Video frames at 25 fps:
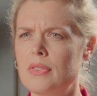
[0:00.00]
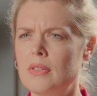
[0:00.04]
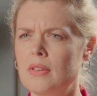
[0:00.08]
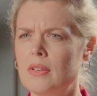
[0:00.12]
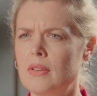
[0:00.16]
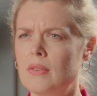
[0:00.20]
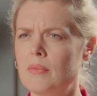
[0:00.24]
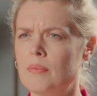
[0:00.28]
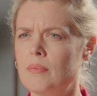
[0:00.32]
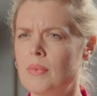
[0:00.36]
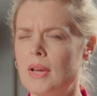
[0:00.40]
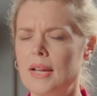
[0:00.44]

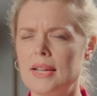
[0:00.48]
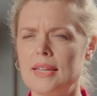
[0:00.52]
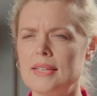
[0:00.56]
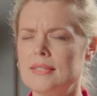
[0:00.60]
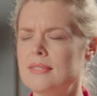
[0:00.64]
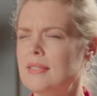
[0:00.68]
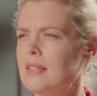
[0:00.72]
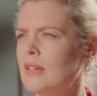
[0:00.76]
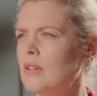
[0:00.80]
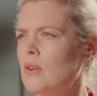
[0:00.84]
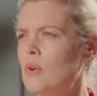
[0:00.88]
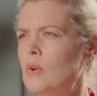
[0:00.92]
the, I
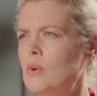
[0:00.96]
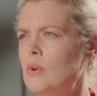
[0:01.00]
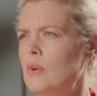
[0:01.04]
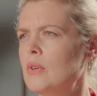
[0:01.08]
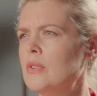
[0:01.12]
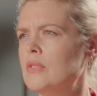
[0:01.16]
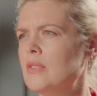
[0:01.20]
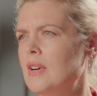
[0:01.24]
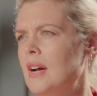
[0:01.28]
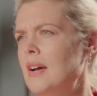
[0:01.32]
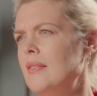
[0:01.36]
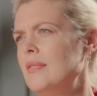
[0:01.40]
guess, the
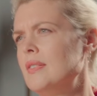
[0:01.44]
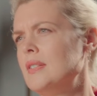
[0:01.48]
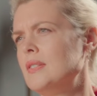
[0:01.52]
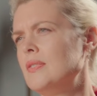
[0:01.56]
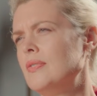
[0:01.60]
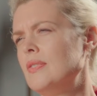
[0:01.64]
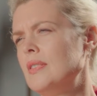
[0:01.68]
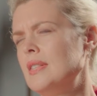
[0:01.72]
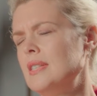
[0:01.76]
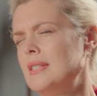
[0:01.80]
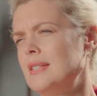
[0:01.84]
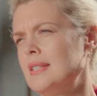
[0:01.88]
core
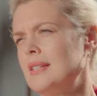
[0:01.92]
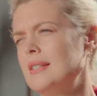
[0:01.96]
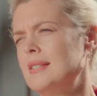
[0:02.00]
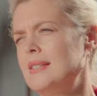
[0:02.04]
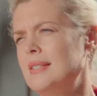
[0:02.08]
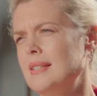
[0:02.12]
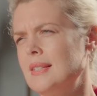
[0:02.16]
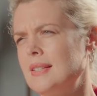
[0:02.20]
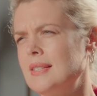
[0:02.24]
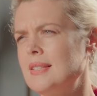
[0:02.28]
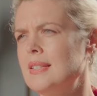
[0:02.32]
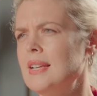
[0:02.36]
drivers for the
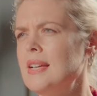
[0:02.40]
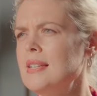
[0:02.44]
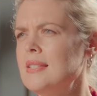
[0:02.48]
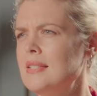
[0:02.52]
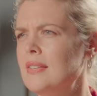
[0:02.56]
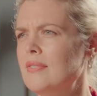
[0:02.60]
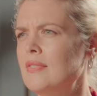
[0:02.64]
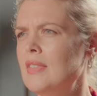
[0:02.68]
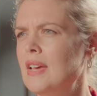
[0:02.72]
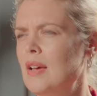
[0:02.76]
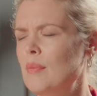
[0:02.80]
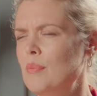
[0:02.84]

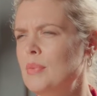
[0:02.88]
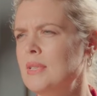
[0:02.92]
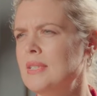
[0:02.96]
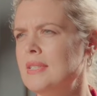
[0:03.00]
success of that